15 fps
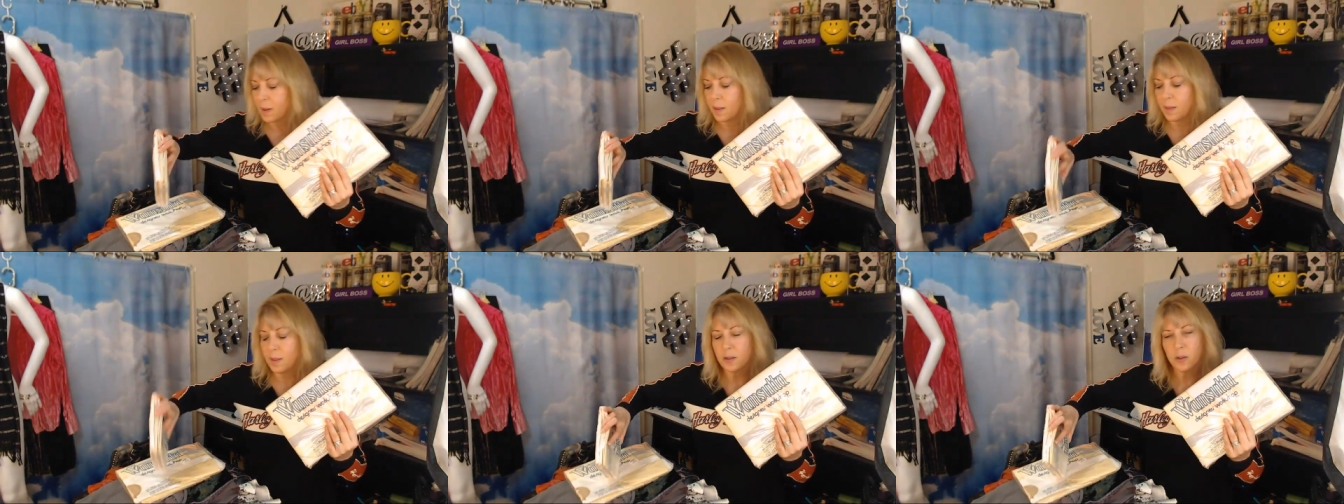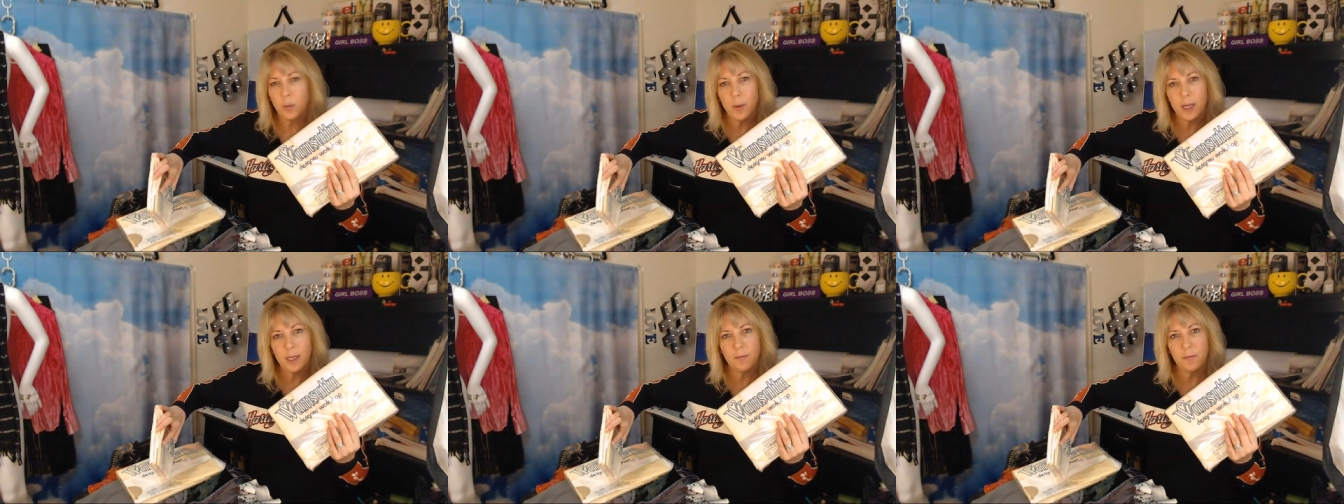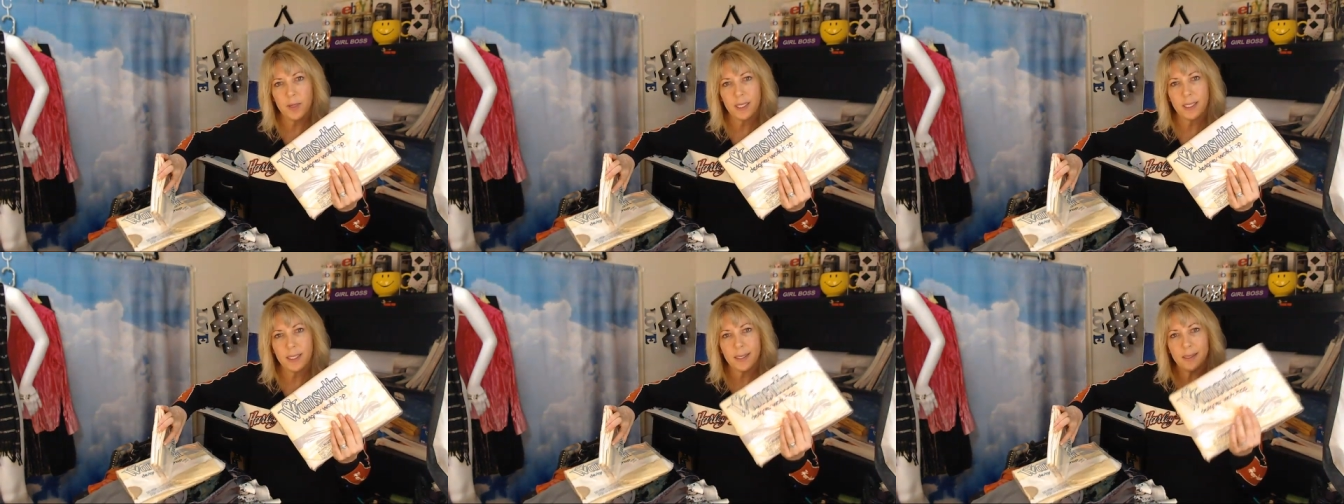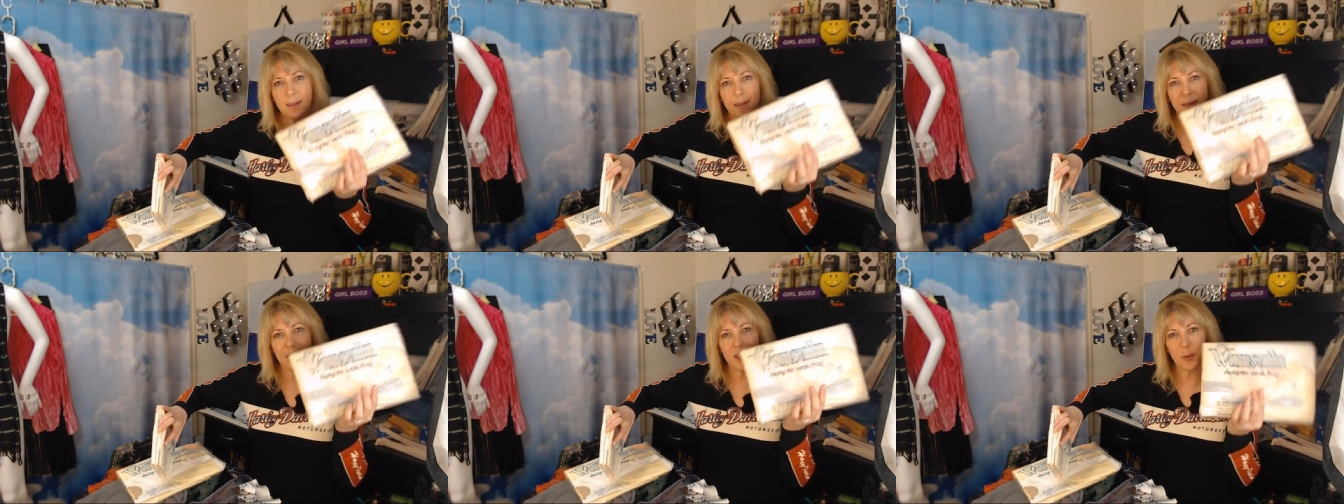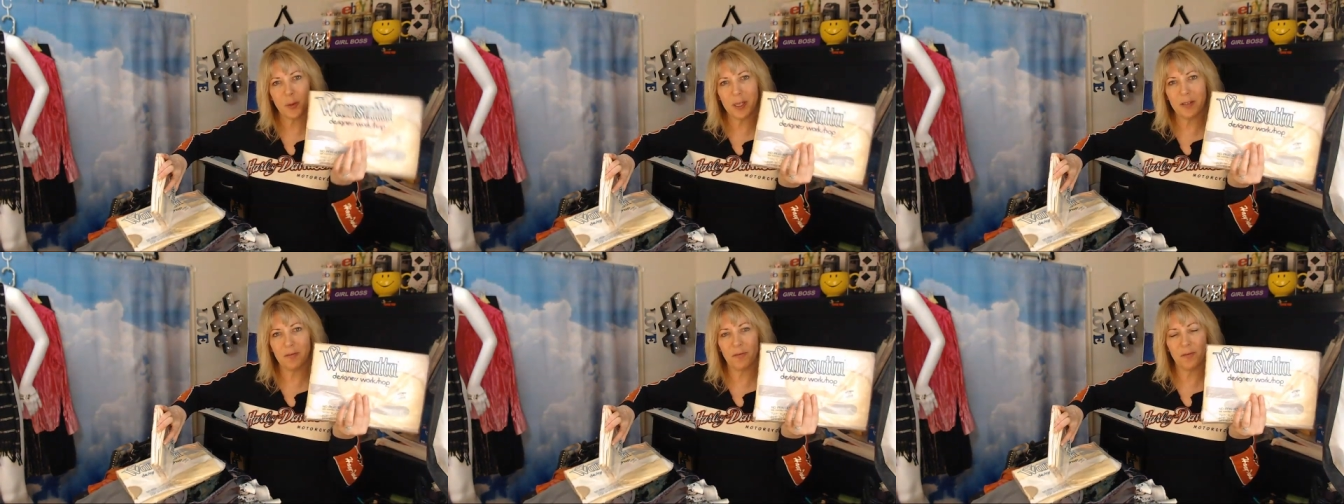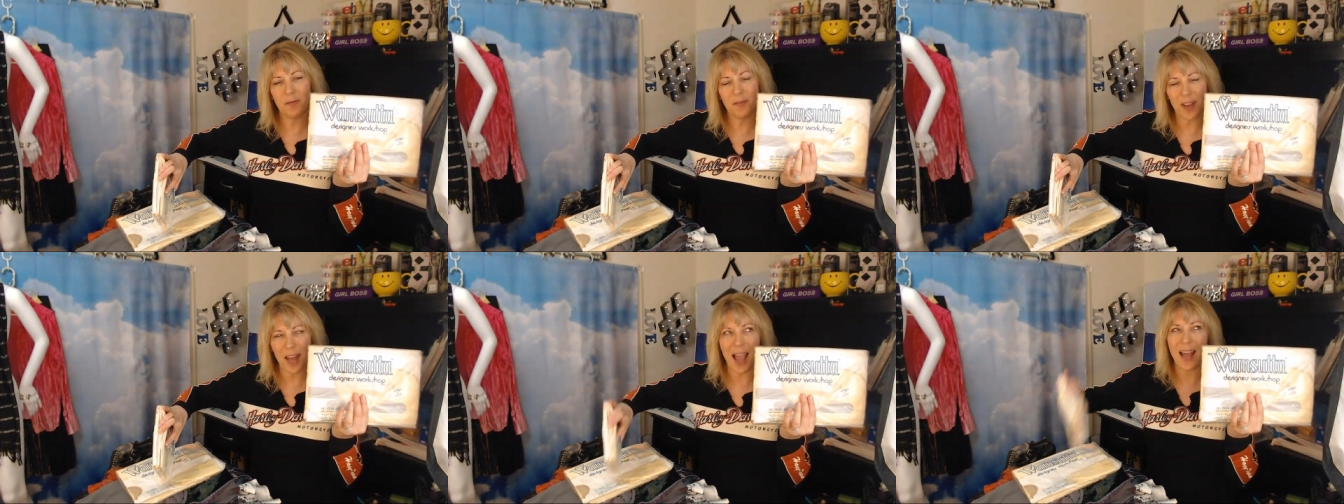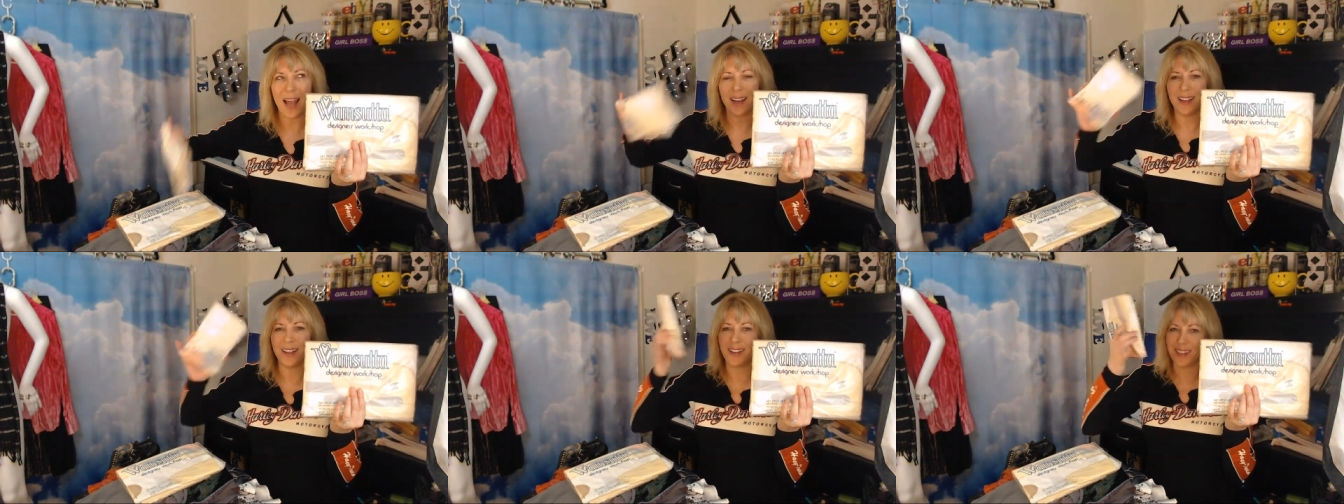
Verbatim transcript: the twin fitted, the twin flat,